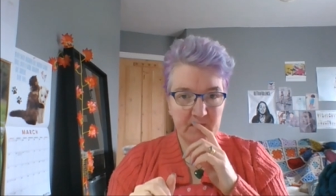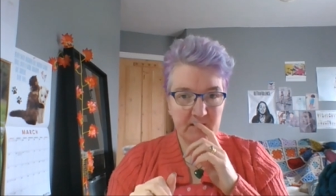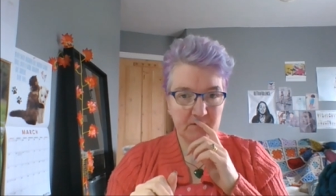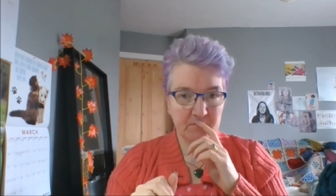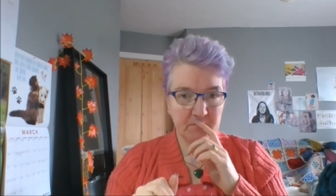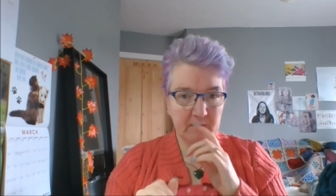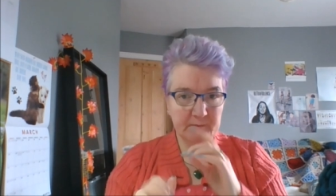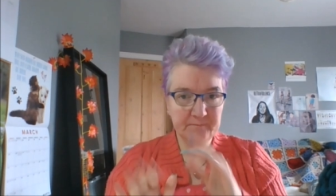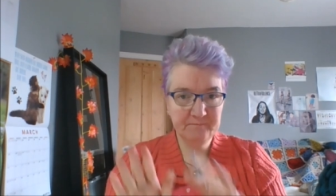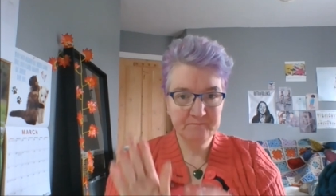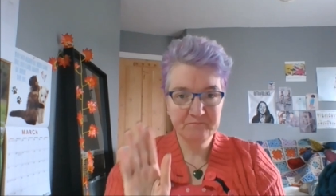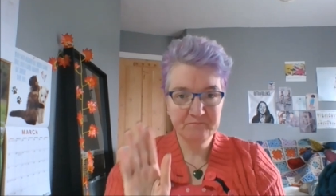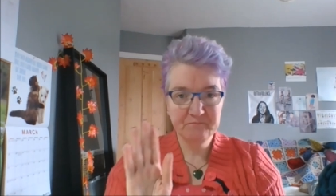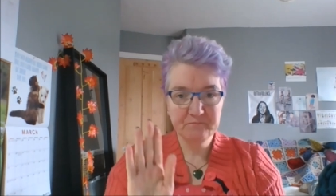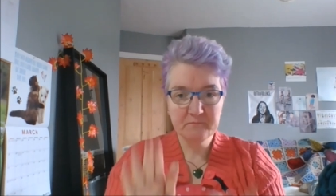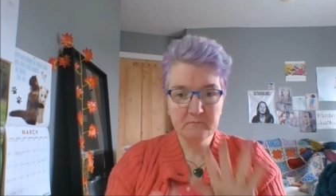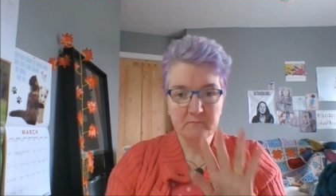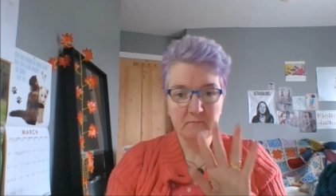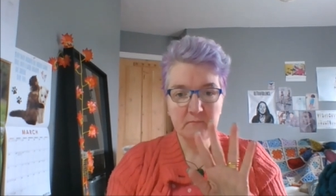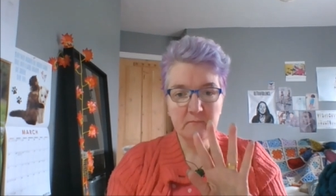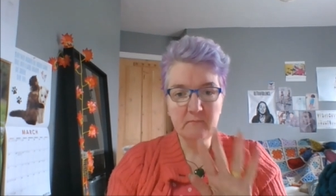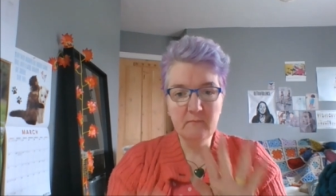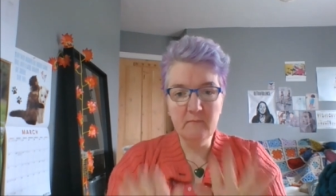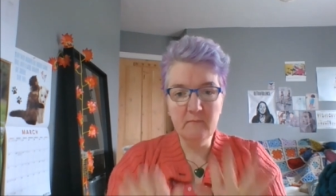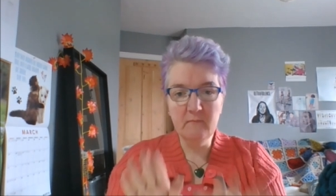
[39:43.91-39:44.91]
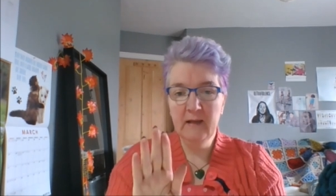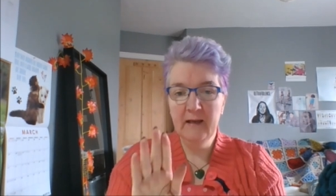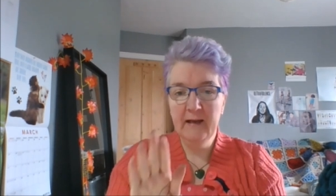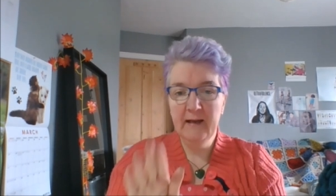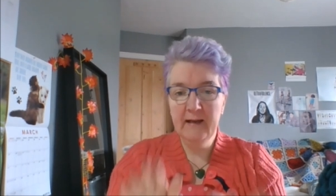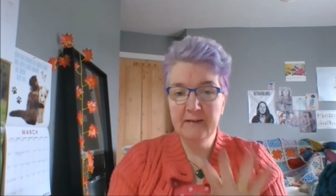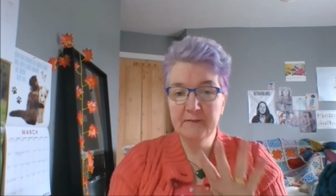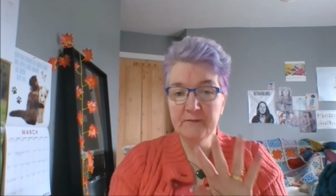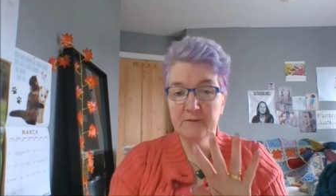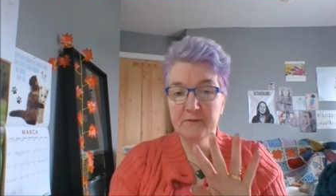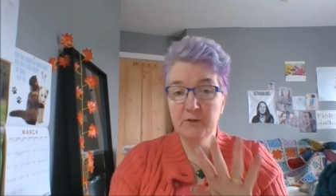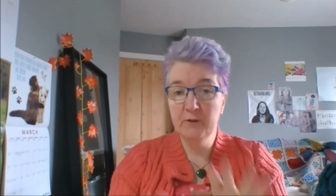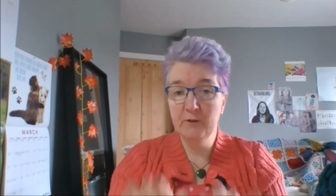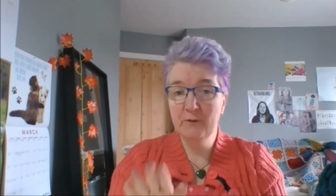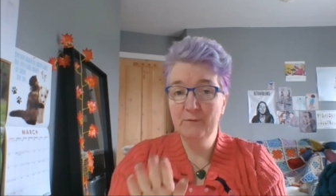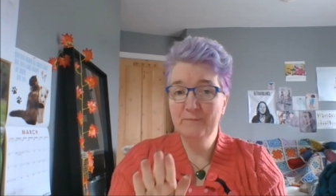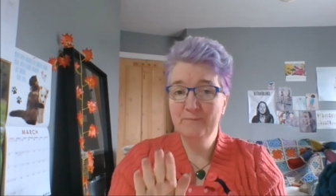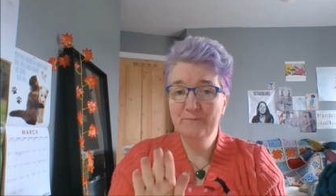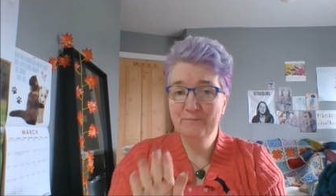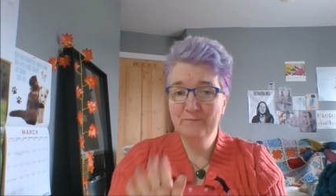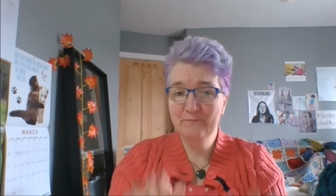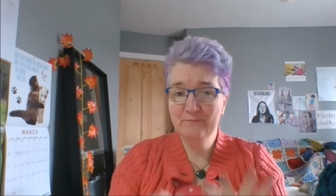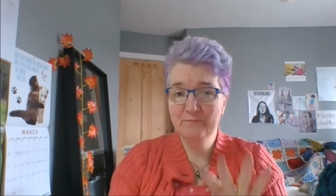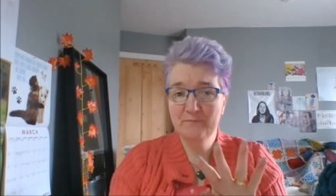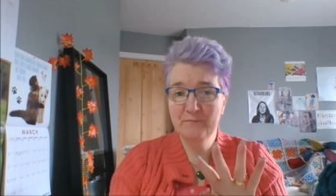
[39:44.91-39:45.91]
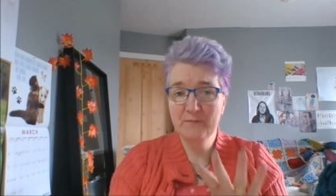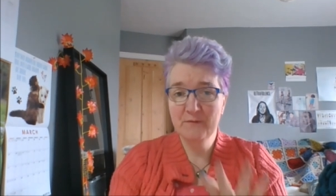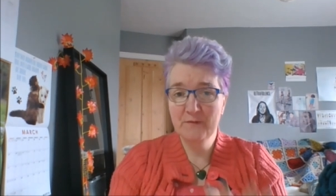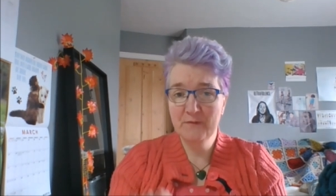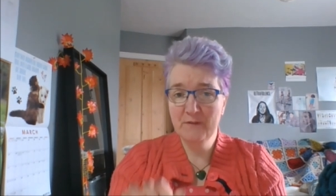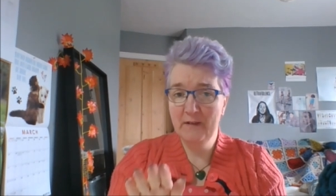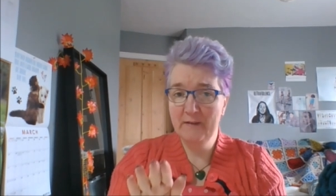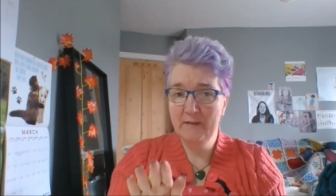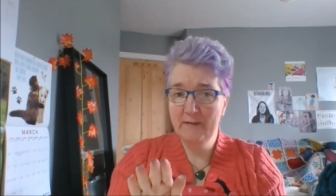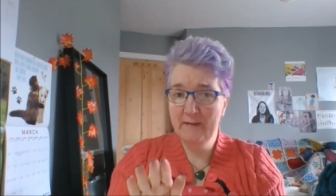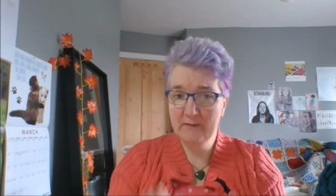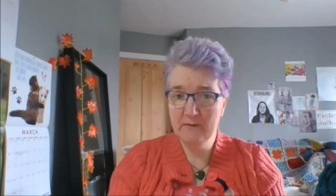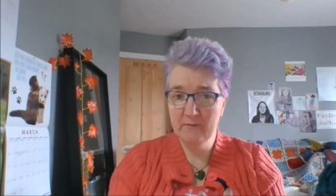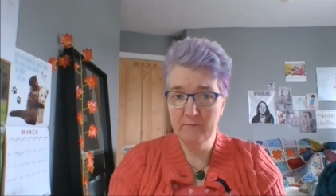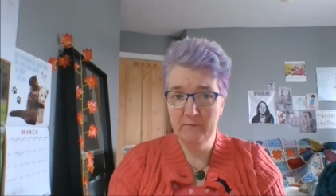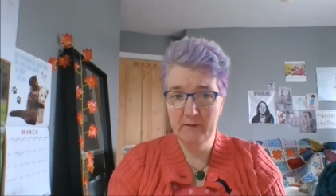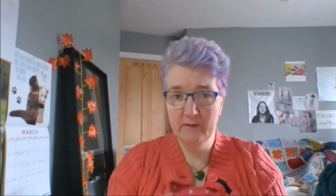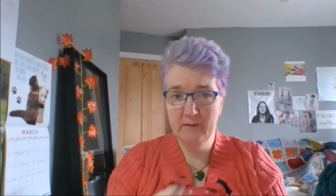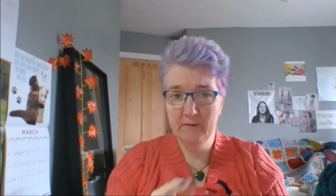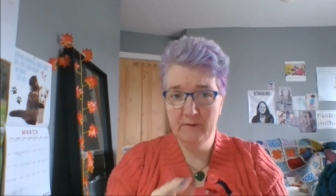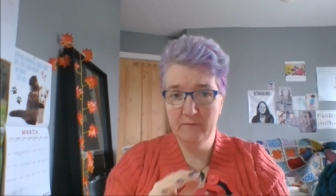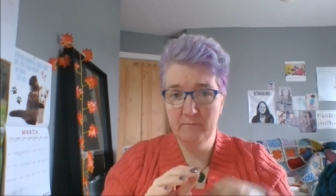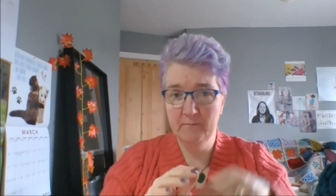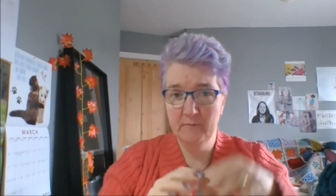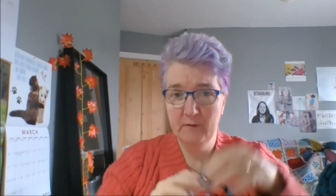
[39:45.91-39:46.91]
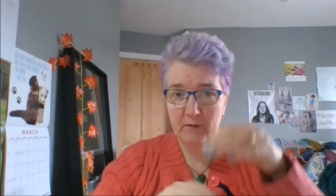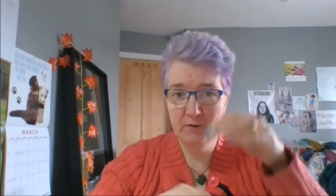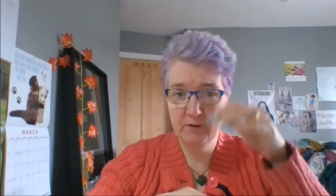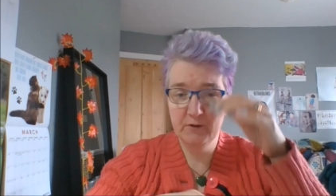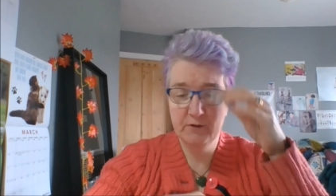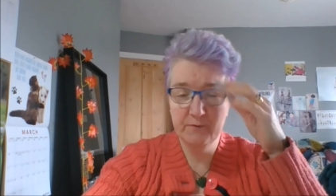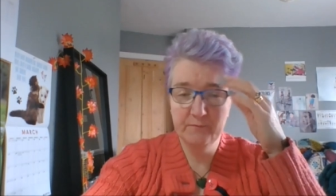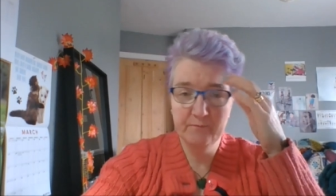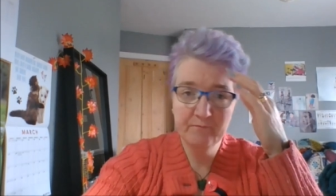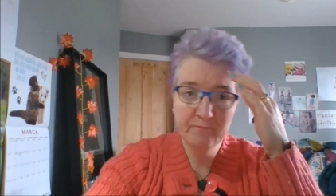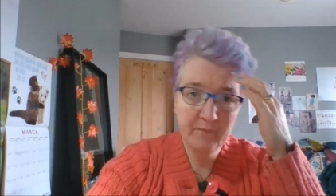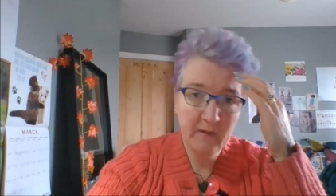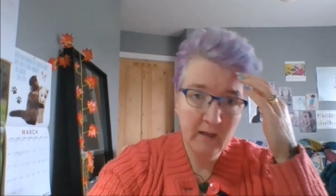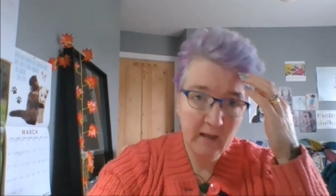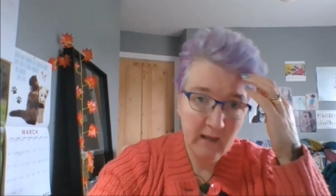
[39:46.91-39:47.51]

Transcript: this one has two and that's a very different motion.